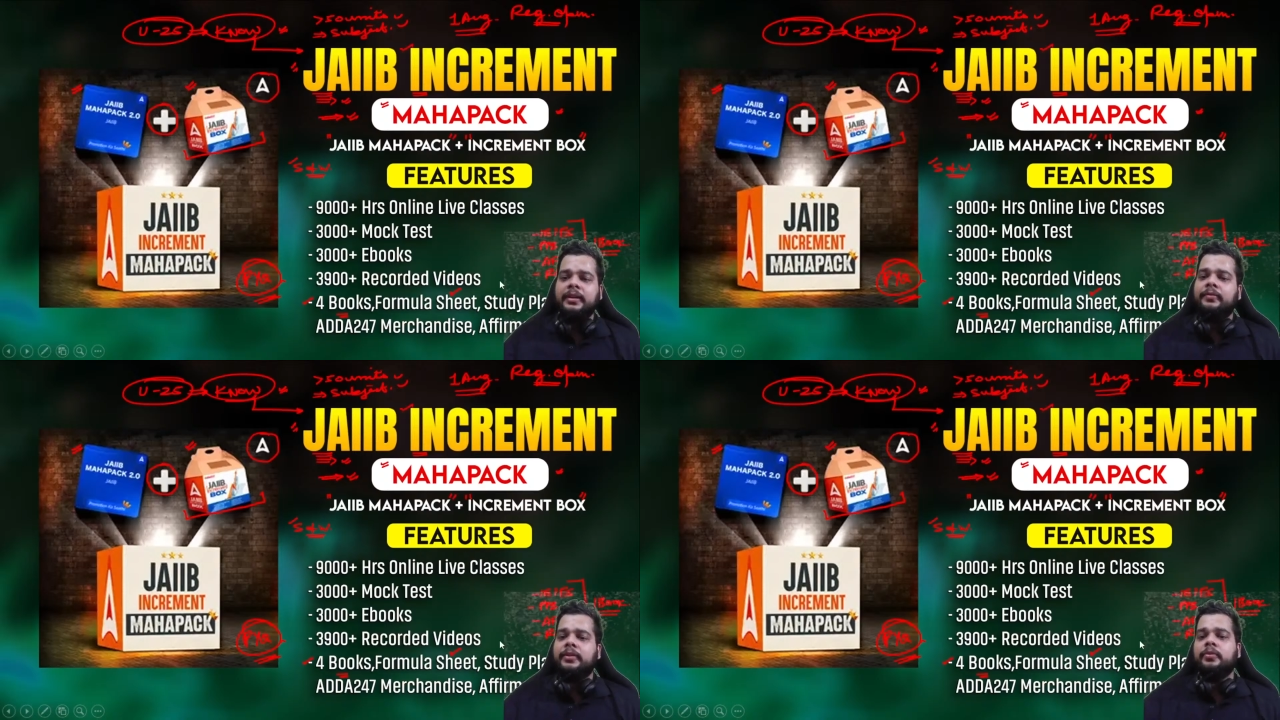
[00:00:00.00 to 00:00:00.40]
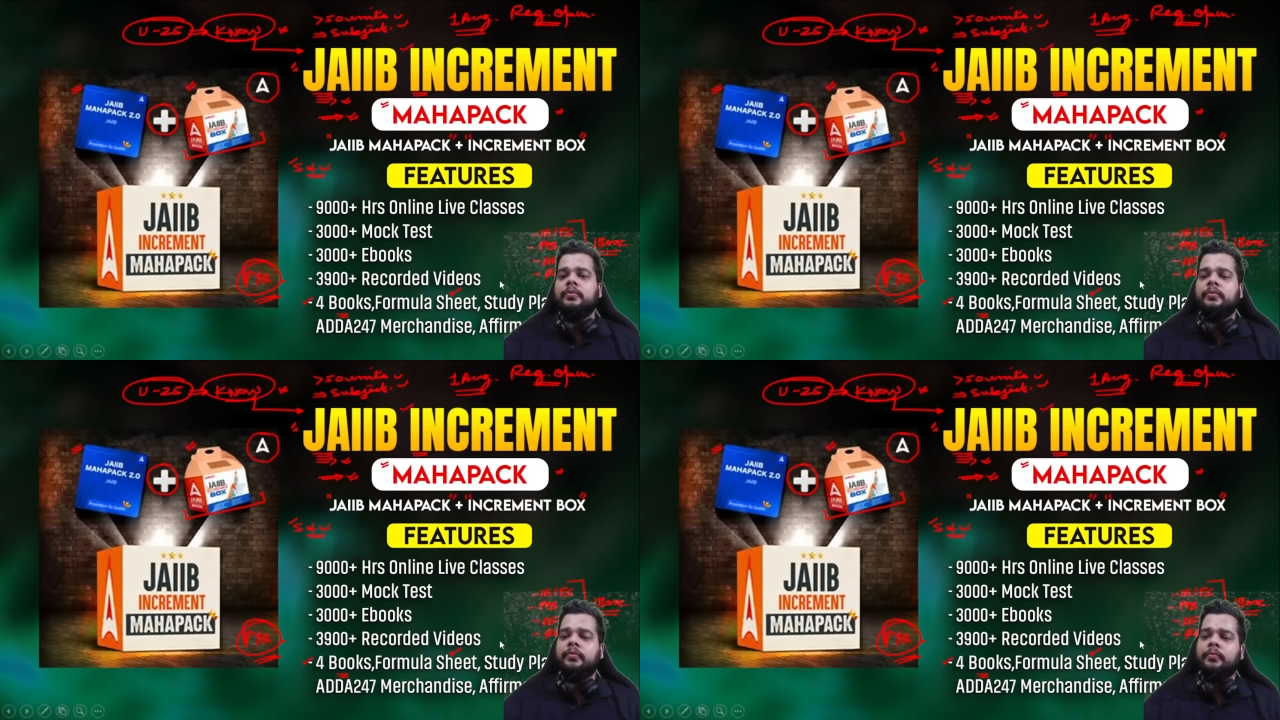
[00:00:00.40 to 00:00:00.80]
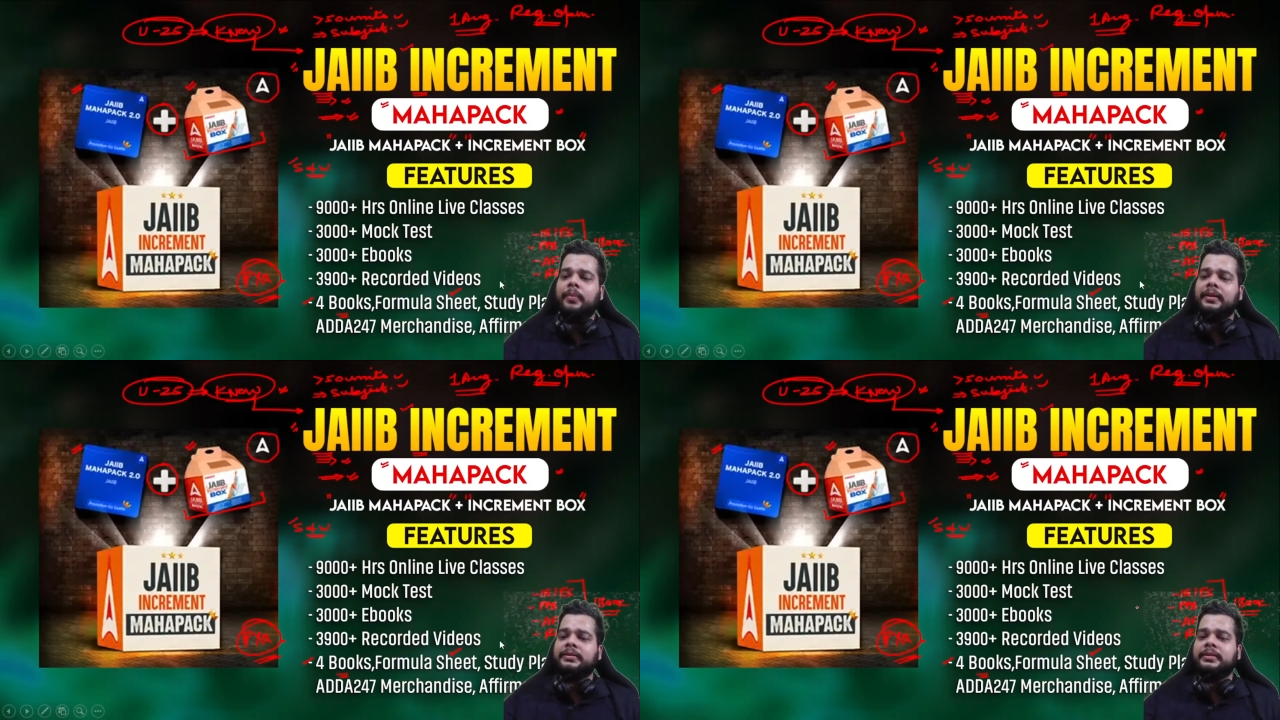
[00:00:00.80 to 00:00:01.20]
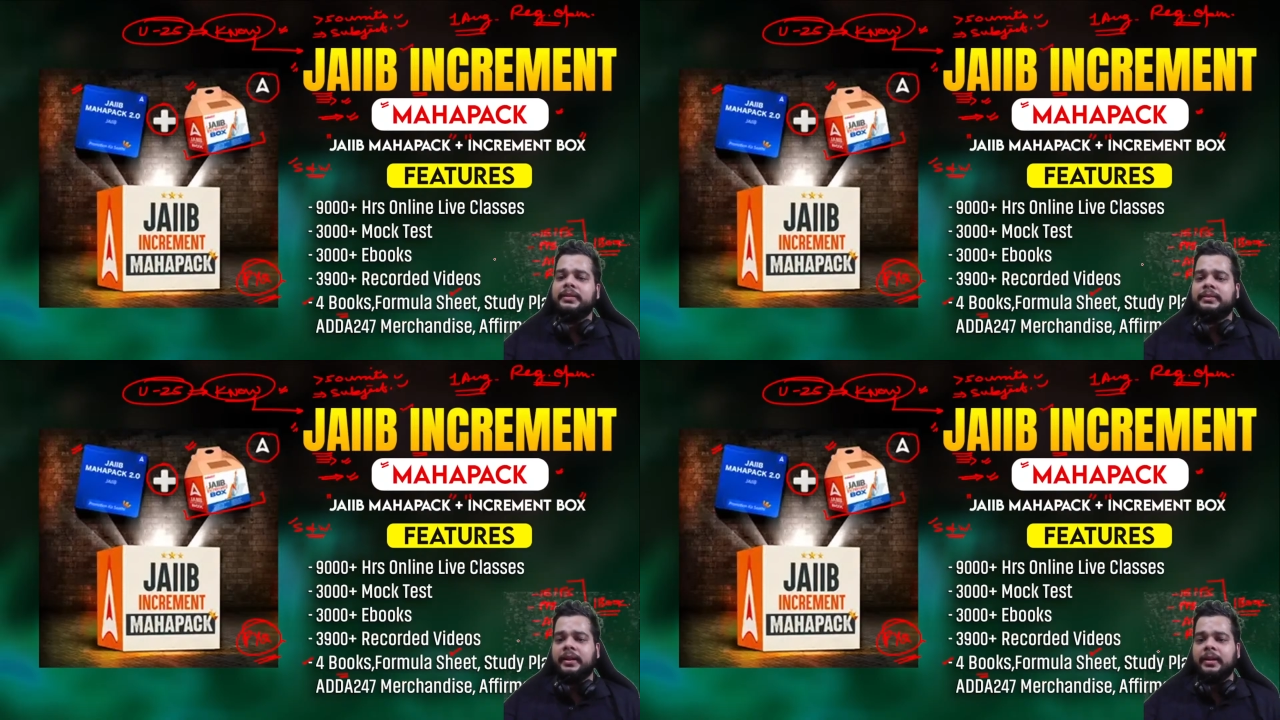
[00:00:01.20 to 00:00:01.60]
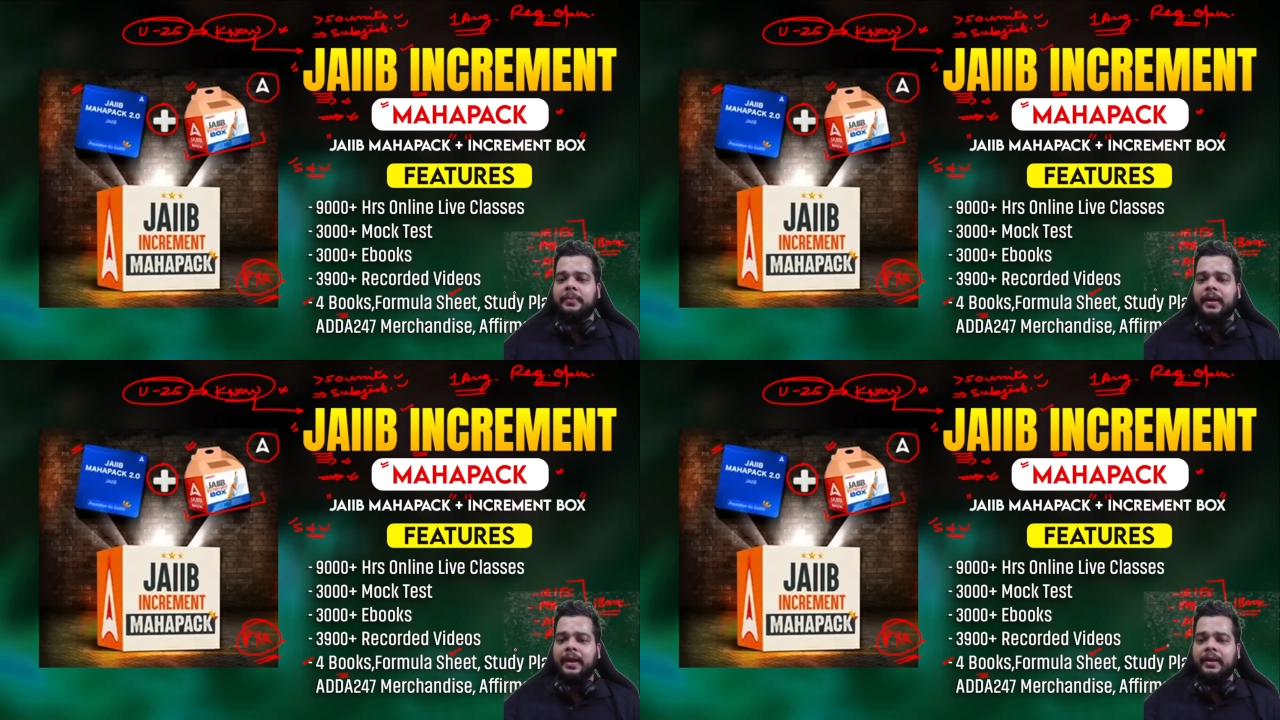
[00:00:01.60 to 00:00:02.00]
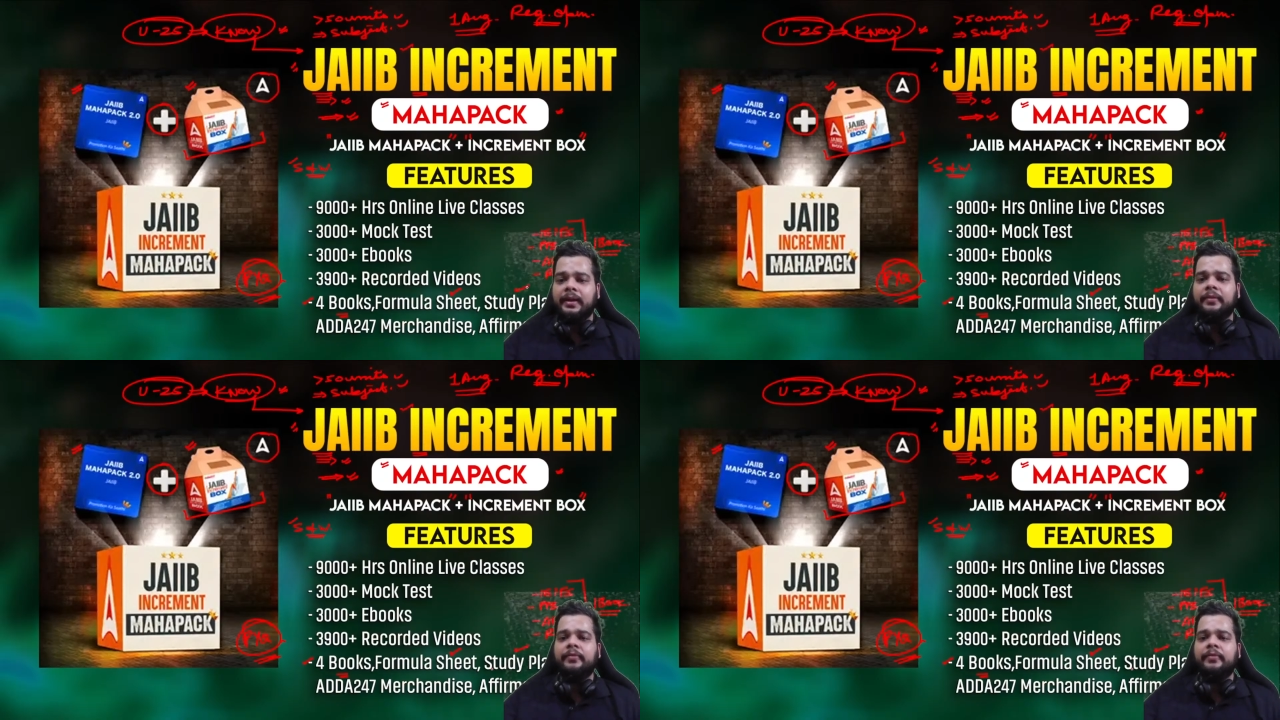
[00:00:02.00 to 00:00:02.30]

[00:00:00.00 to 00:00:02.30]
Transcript: with you, plus the study planner